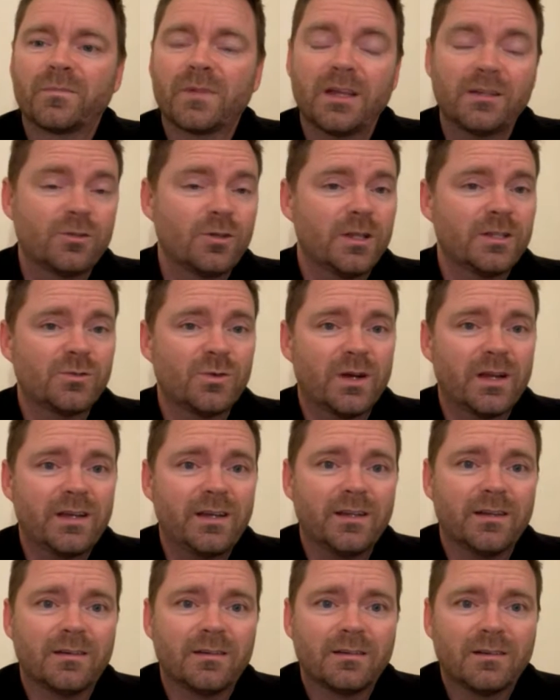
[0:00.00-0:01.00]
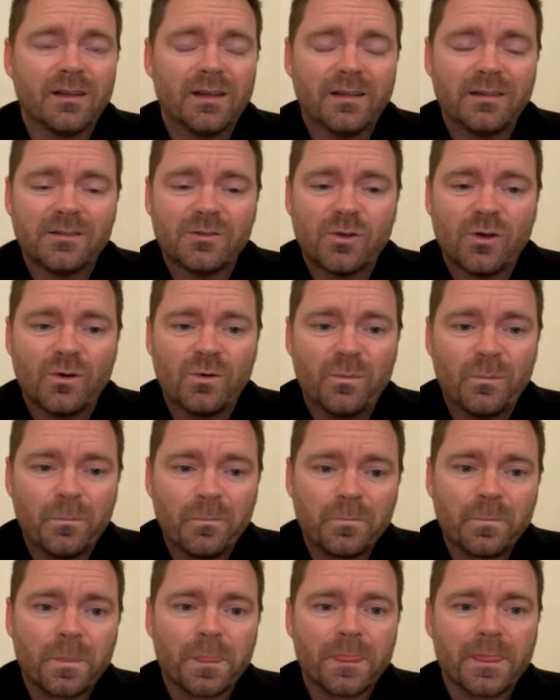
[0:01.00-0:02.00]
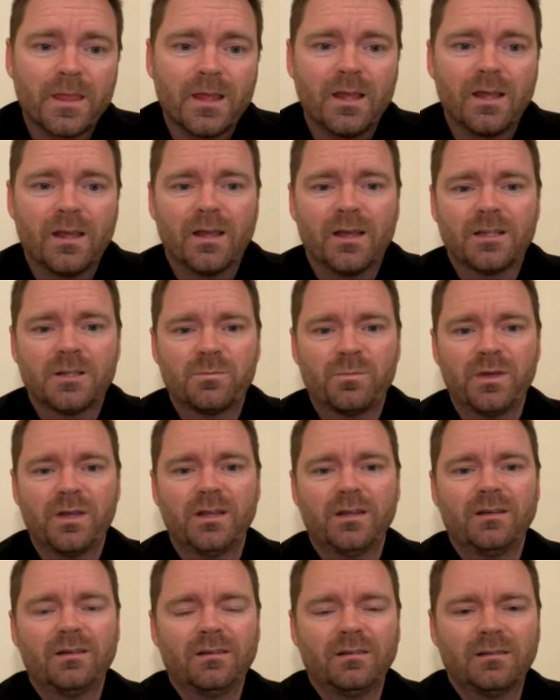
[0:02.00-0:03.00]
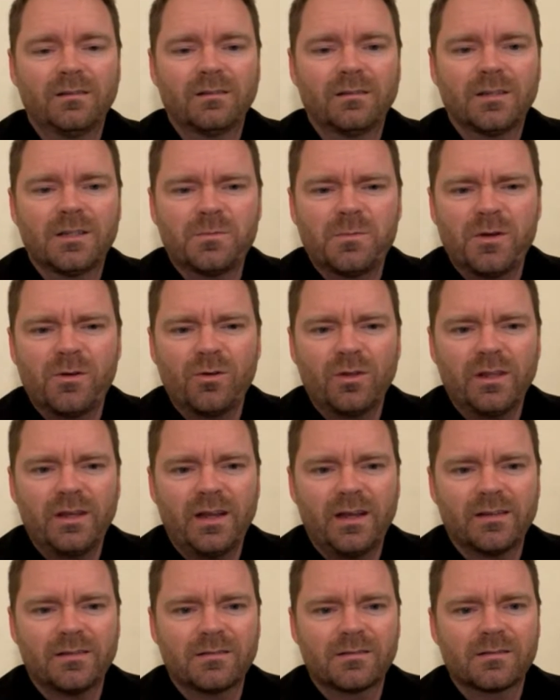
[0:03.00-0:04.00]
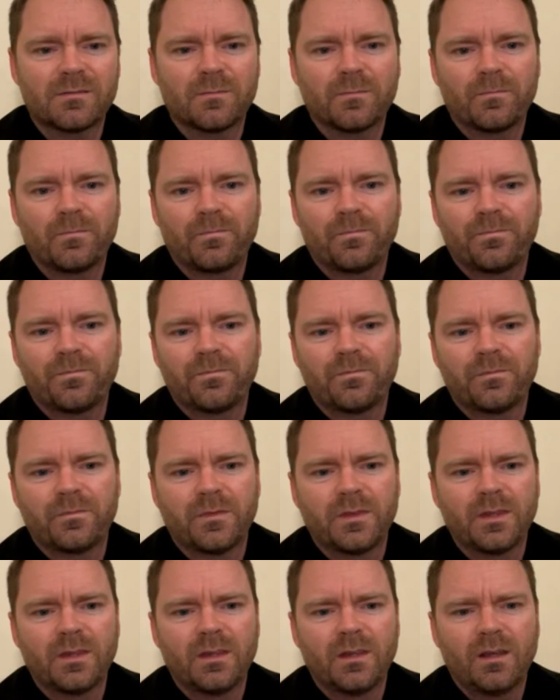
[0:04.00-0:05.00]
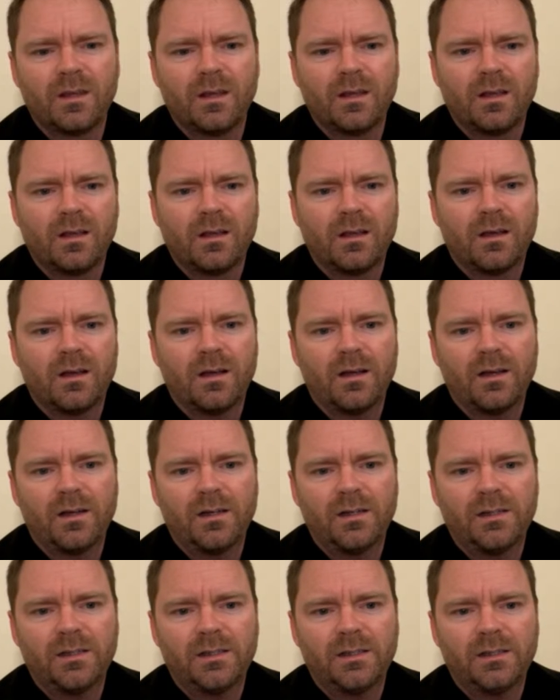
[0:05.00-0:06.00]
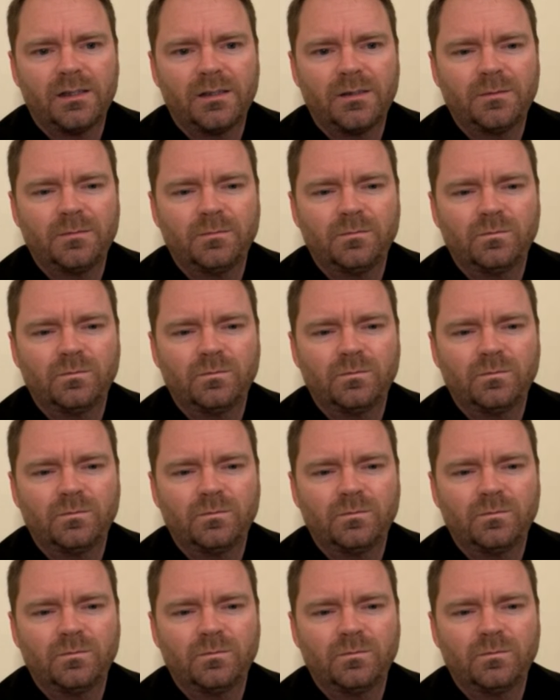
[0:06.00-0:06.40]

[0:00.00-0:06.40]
And so that's what I did. And so it's been really nice. All